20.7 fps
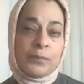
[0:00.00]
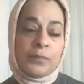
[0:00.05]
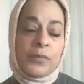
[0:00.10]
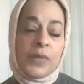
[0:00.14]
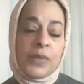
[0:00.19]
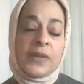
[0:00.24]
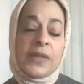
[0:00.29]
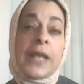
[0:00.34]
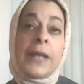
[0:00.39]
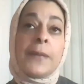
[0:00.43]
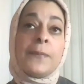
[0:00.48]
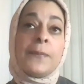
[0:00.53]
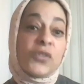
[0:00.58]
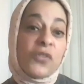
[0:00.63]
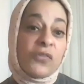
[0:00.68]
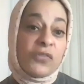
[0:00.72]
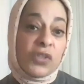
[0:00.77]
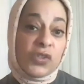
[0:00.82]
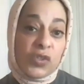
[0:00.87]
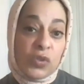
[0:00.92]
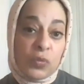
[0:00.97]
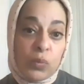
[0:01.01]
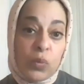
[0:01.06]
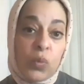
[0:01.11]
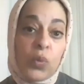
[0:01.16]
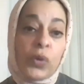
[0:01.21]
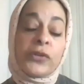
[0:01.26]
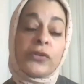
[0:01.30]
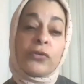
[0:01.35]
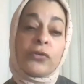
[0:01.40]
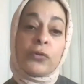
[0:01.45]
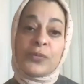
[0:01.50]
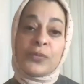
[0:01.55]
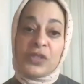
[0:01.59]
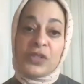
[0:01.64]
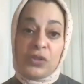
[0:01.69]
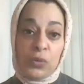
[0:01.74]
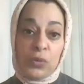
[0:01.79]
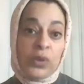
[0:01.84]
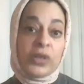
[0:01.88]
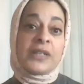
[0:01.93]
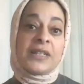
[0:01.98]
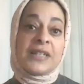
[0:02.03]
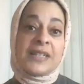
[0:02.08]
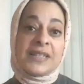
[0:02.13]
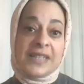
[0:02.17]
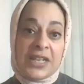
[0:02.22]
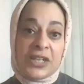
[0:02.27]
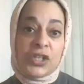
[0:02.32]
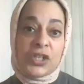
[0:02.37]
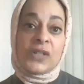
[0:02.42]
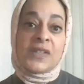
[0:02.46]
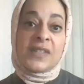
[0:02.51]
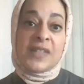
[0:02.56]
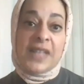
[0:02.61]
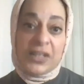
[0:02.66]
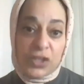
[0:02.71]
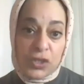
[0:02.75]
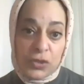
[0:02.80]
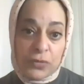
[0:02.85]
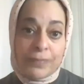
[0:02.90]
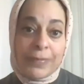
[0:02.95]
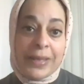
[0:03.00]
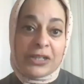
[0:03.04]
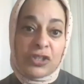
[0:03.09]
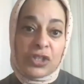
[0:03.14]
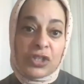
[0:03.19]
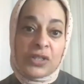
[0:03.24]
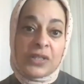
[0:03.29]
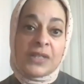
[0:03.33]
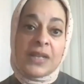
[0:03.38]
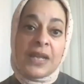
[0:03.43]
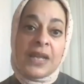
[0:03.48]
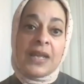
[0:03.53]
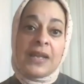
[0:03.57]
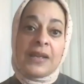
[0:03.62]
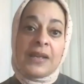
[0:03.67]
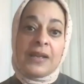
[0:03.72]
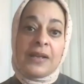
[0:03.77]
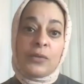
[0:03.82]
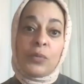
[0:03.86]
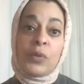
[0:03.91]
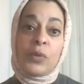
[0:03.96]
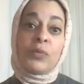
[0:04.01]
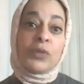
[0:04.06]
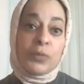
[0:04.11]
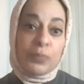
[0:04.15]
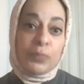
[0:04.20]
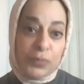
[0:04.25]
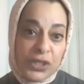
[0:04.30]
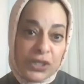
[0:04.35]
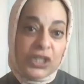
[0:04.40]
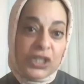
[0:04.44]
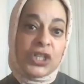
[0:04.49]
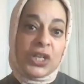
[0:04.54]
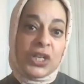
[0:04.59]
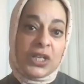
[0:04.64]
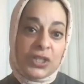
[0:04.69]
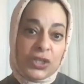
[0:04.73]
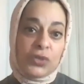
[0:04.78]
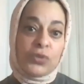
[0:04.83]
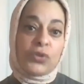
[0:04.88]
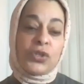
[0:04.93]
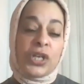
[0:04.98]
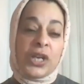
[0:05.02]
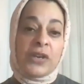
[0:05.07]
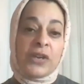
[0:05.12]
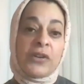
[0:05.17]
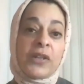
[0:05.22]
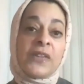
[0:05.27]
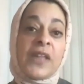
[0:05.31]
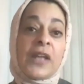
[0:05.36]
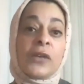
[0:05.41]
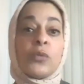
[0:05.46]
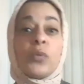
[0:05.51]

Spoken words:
names of the support groups and organizations that you mentioned, we would appreciate you sharing that